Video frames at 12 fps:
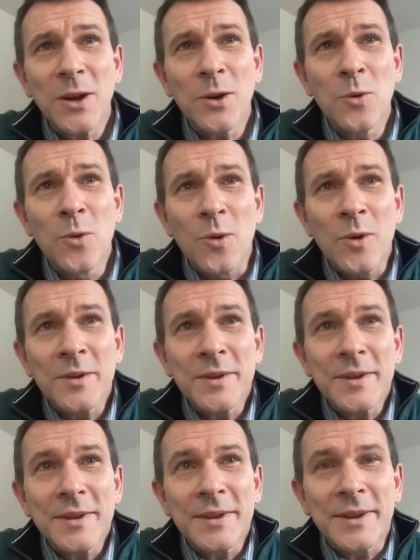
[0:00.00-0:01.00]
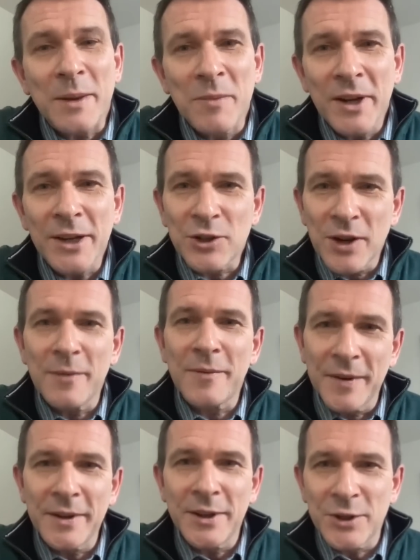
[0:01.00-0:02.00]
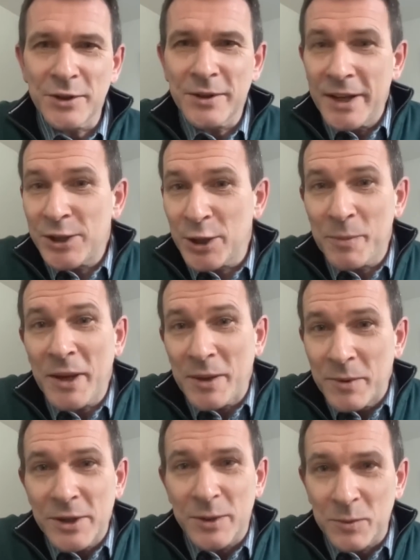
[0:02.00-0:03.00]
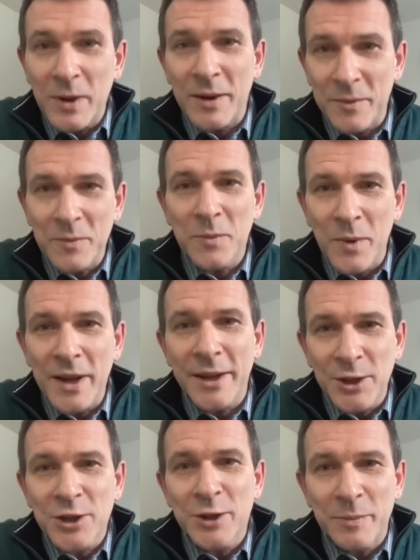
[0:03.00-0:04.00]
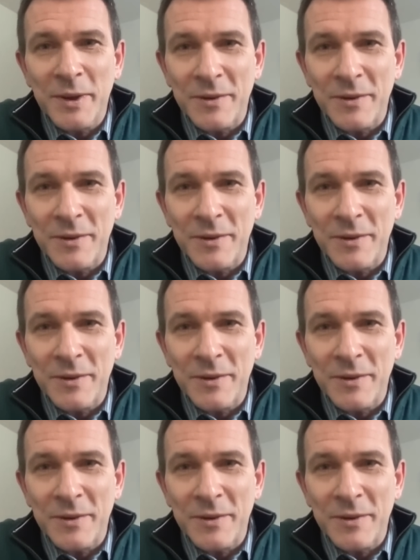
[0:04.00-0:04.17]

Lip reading: Or they might try and phone their GP, which is where they should